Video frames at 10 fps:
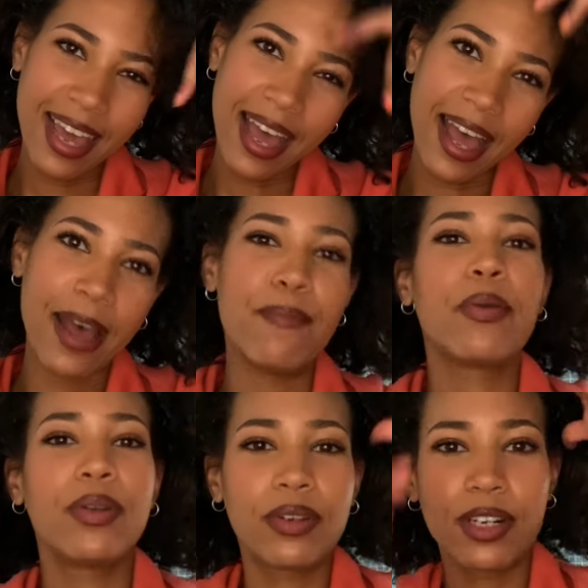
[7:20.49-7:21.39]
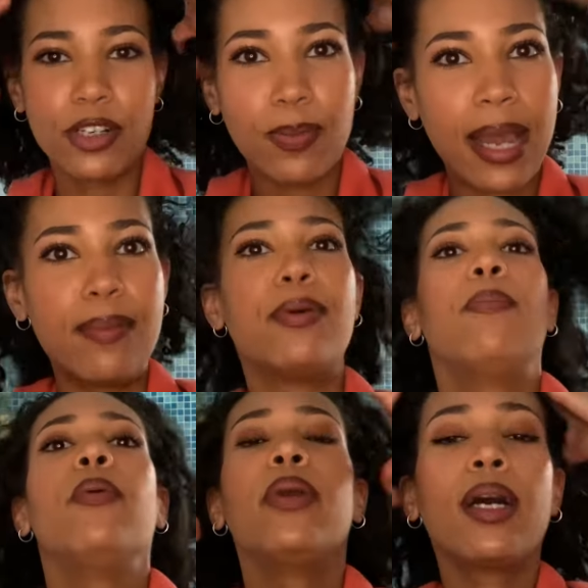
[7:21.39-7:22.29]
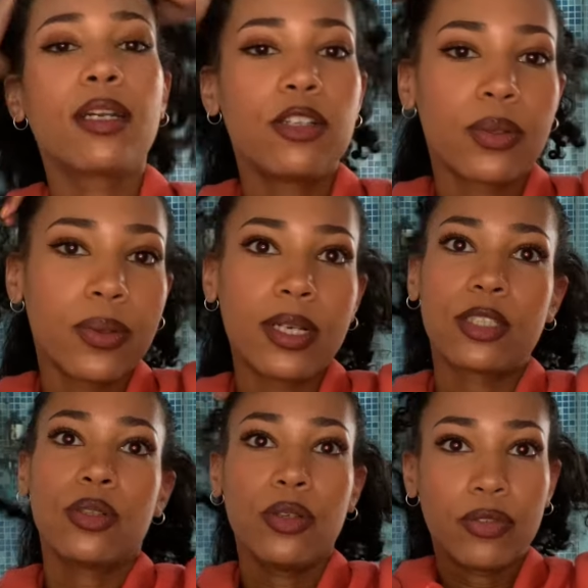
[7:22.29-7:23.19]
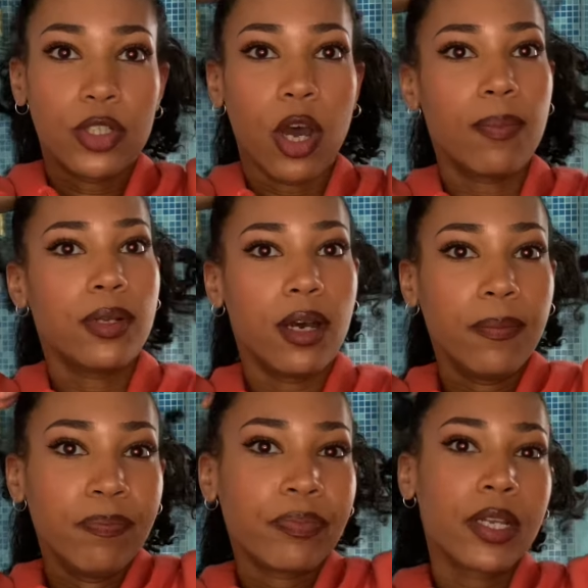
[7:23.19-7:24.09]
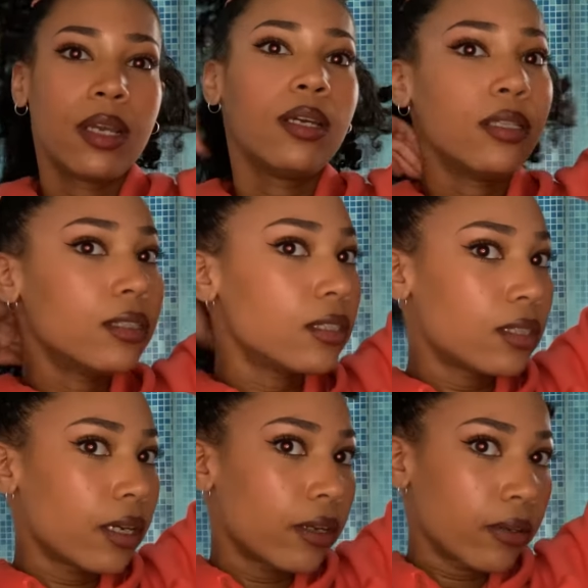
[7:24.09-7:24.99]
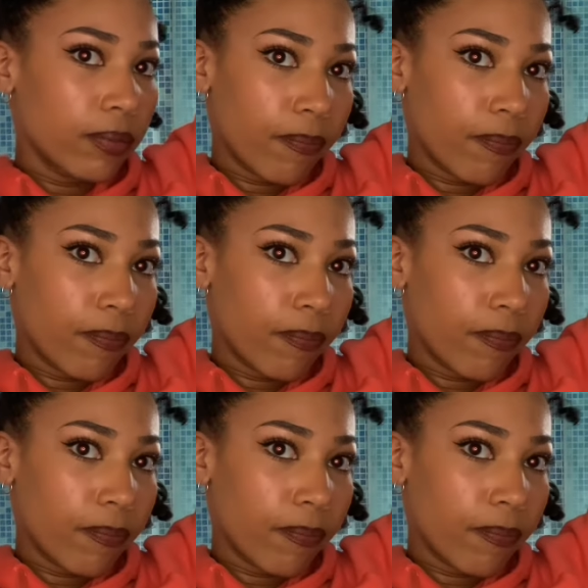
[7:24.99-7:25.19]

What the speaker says: But we're not gonna do a pineapple, but we are gonna do a sort of top knot. So,